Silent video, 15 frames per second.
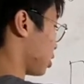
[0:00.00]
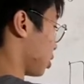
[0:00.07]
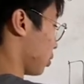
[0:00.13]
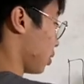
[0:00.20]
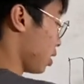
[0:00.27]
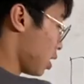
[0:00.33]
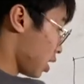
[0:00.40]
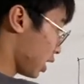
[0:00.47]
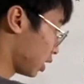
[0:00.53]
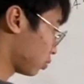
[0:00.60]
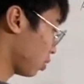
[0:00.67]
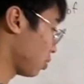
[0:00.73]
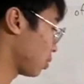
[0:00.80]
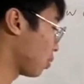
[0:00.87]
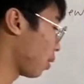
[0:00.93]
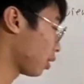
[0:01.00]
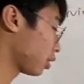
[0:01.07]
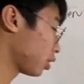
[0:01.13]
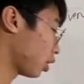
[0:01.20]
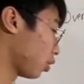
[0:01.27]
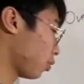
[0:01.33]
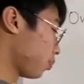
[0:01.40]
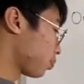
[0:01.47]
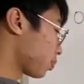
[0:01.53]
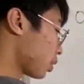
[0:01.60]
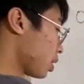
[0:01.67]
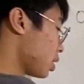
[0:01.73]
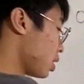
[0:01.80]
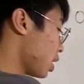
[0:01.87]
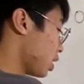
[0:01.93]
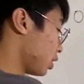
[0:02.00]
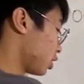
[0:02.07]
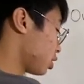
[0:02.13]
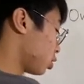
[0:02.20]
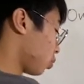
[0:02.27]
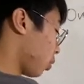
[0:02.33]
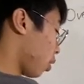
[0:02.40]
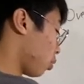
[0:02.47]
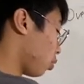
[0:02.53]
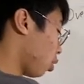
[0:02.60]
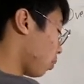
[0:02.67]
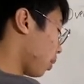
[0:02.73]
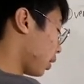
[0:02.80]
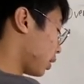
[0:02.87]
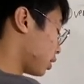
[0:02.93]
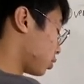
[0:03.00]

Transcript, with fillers: So that's where we want to go. And this is where our robot